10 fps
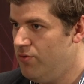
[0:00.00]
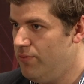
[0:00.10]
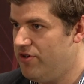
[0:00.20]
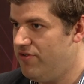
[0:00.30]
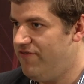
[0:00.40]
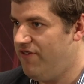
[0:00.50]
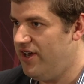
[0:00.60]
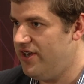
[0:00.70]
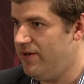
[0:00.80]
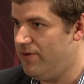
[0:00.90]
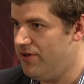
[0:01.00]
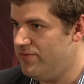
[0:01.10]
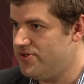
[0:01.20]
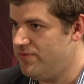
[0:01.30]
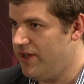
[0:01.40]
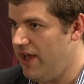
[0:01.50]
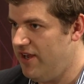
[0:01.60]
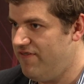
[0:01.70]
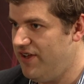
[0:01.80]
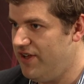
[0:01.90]
we couldn't find anyone who was doing
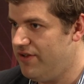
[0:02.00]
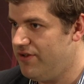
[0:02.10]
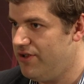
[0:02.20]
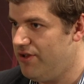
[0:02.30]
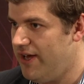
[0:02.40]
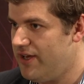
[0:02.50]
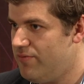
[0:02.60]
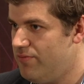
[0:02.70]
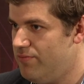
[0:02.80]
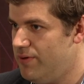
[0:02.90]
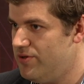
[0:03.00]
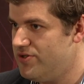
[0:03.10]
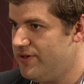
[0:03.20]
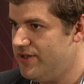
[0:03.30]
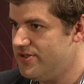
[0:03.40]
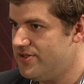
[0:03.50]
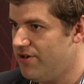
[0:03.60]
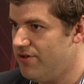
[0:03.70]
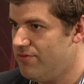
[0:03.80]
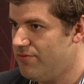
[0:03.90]
anything like we were doing,
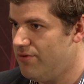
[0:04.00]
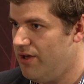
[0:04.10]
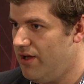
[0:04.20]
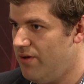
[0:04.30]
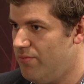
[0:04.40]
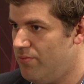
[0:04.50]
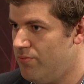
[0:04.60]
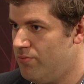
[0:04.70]
so um,